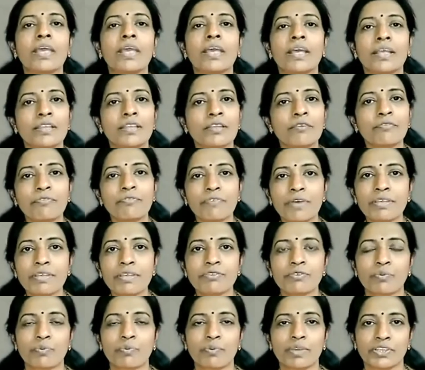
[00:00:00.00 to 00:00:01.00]
The first
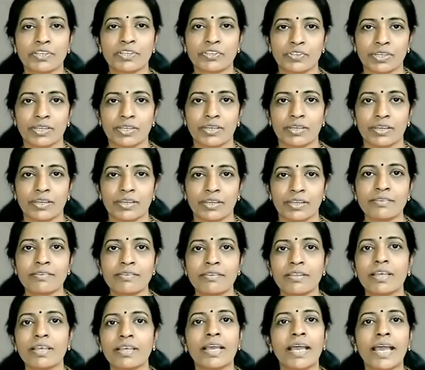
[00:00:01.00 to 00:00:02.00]
question is
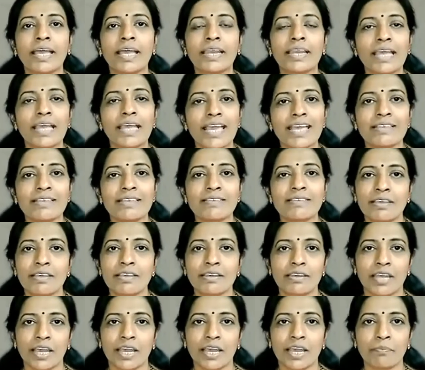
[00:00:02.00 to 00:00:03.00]
an essay
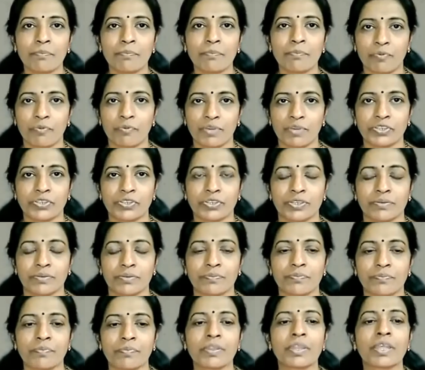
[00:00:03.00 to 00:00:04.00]
type question.
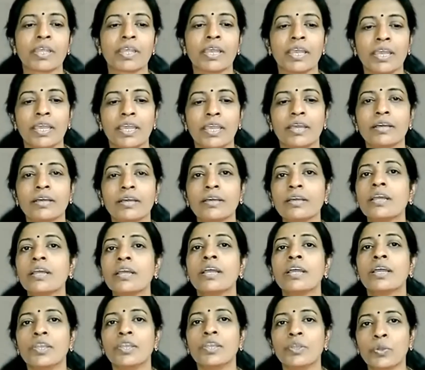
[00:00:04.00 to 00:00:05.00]
Here,
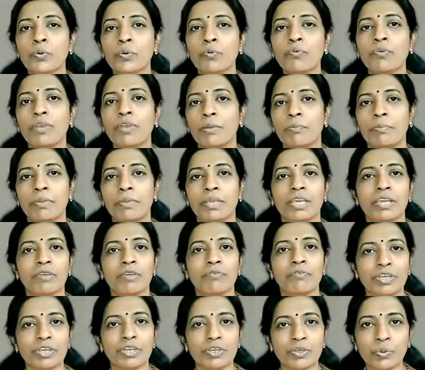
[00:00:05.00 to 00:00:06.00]
you will be
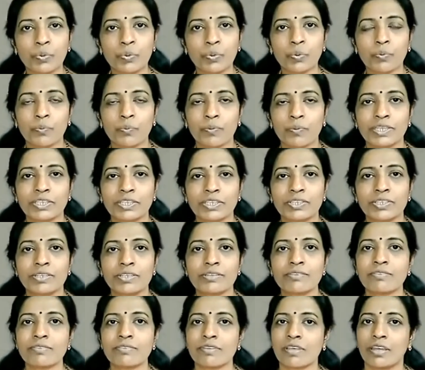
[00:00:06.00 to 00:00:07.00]
given 2 questions
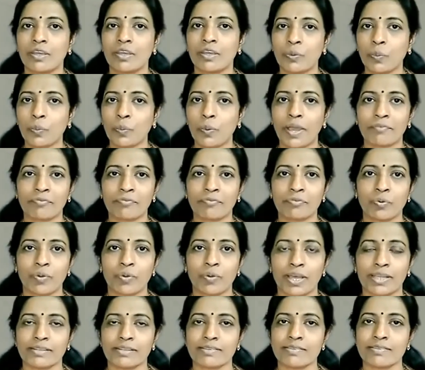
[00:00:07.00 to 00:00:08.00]
and you have to
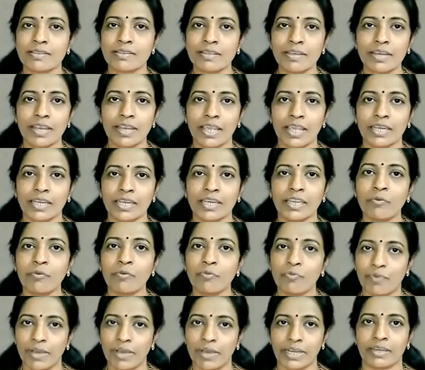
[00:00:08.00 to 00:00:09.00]
answer any
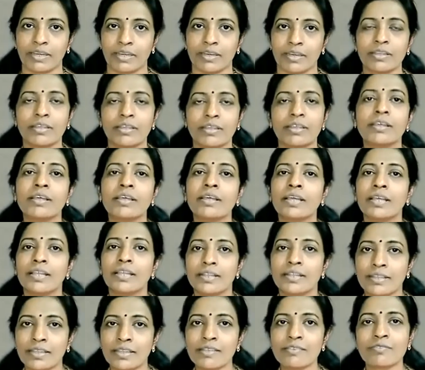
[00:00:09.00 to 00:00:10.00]
one.
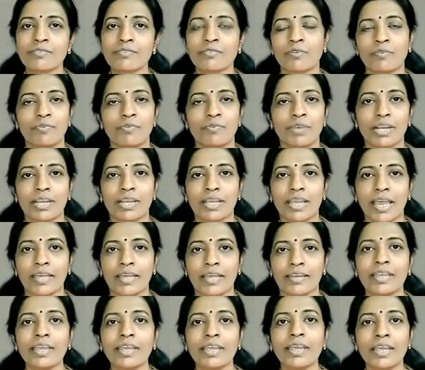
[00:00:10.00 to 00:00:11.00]
This will
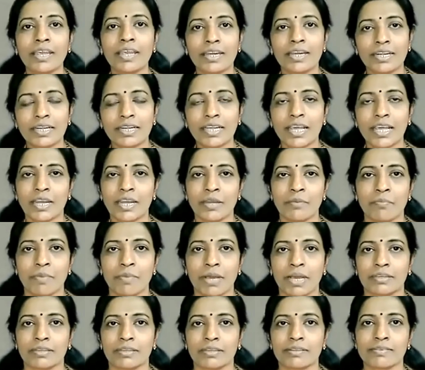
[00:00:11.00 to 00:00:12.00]
carry 10
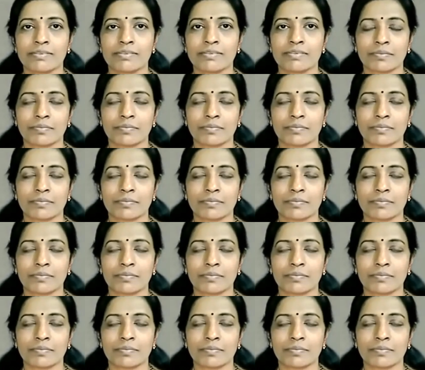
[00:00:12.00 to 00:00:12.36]
marks.